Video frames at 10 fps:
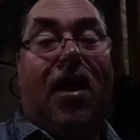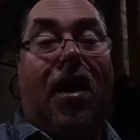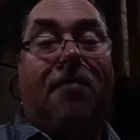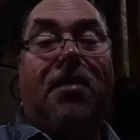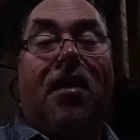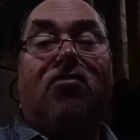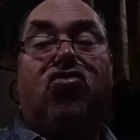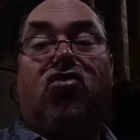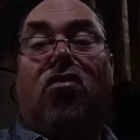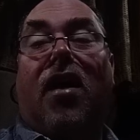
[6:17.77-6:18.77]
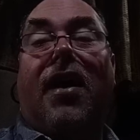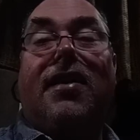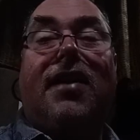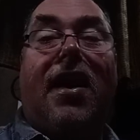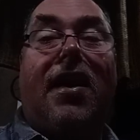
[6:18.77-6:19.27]
I'm not sure I
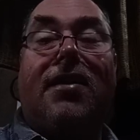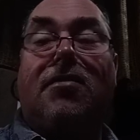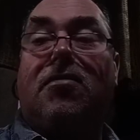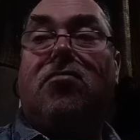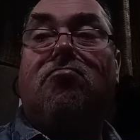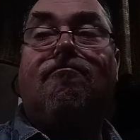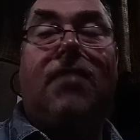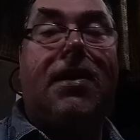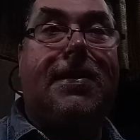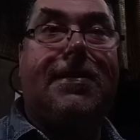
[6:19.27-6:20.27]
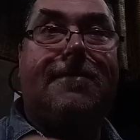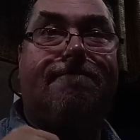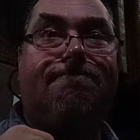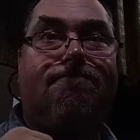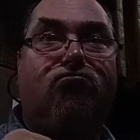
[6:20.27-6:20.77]
can
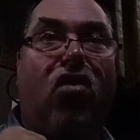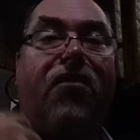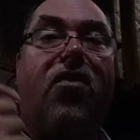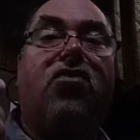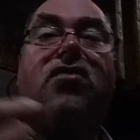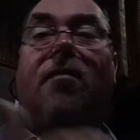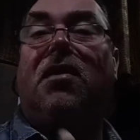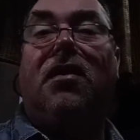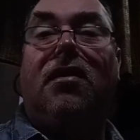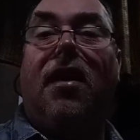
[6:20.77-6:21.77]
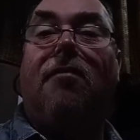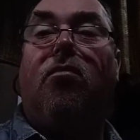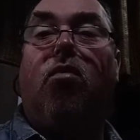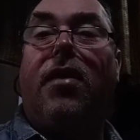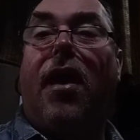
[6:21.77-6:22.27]
refer somebody to
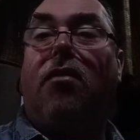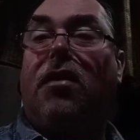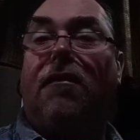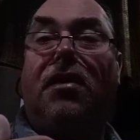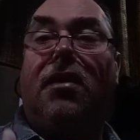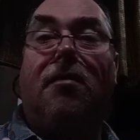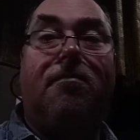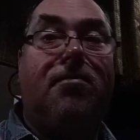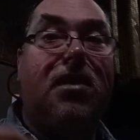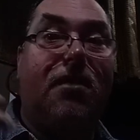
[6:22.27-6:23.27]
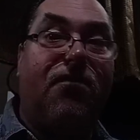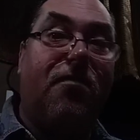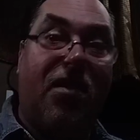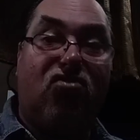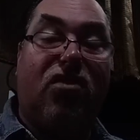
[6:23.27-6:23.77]
them without giving them the
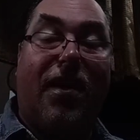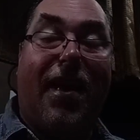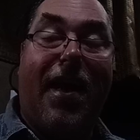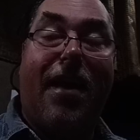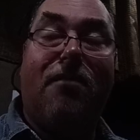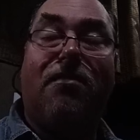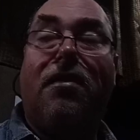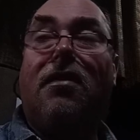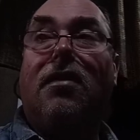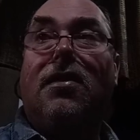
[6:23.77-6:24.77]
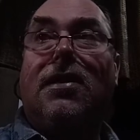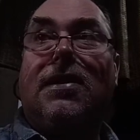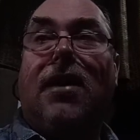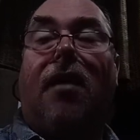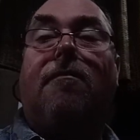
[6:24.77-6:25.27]
information I have.
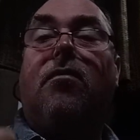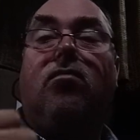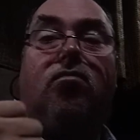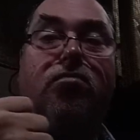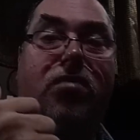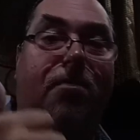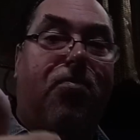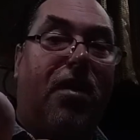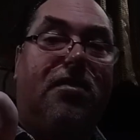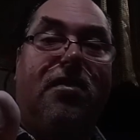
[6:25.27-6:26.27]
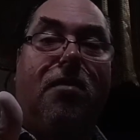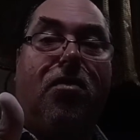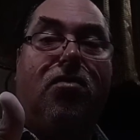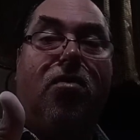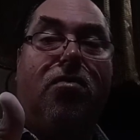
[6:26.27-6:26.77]
The prices that
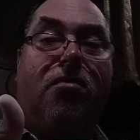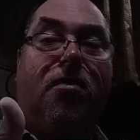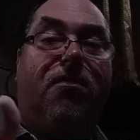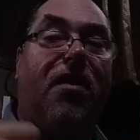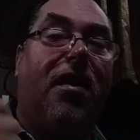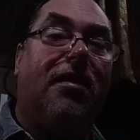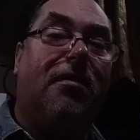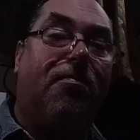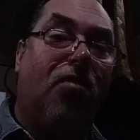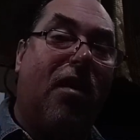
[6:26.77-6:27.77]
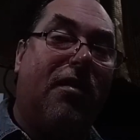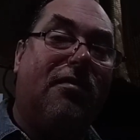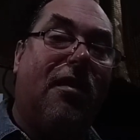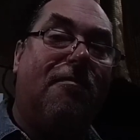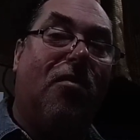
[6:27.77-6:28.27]
were quoted were fine. The
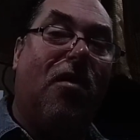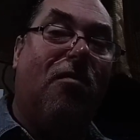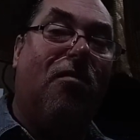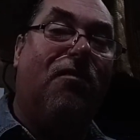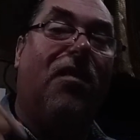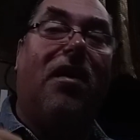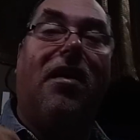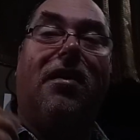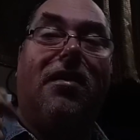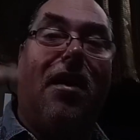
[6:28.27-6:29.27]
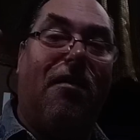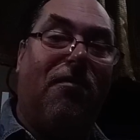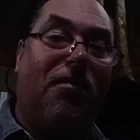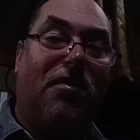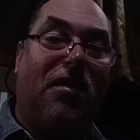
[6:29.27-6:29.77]
products I bought were fine.
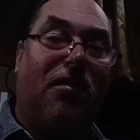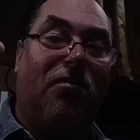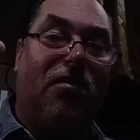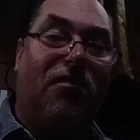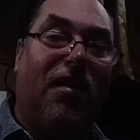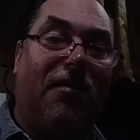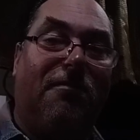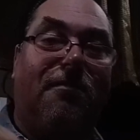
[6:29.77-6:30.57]
Everything was fine.